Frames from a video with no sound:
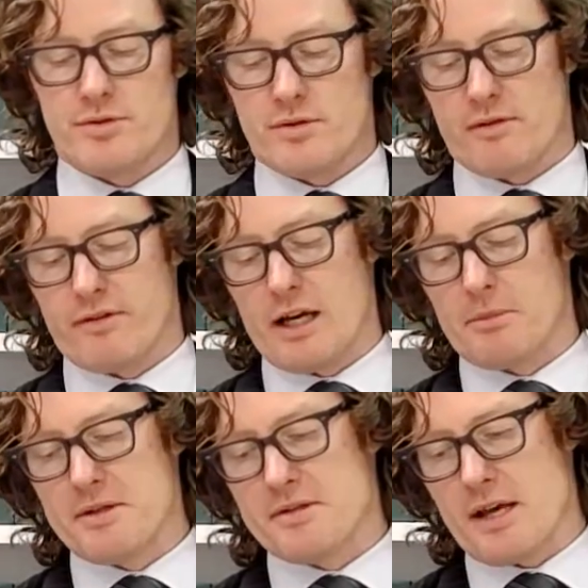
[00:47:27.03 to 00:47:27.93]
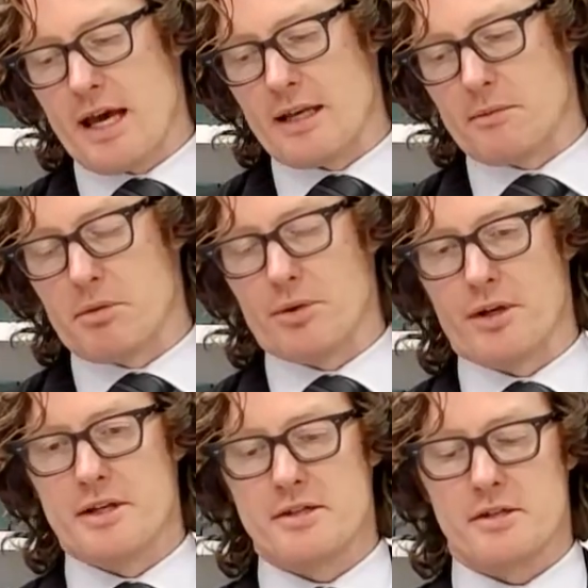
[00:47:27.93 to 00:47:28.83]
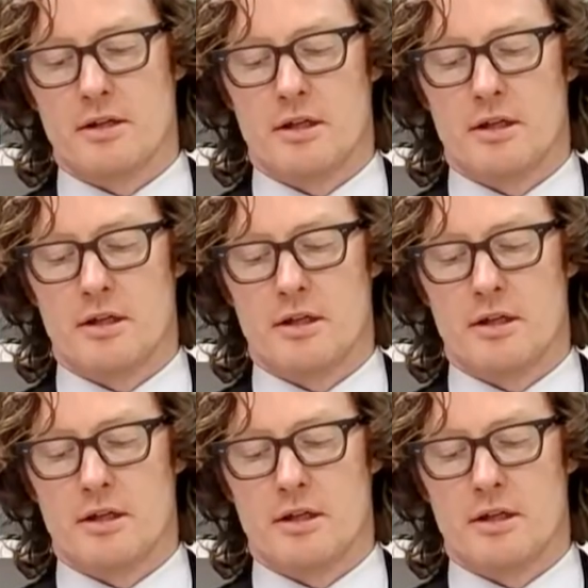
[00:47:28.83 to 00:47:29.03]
their families and employees,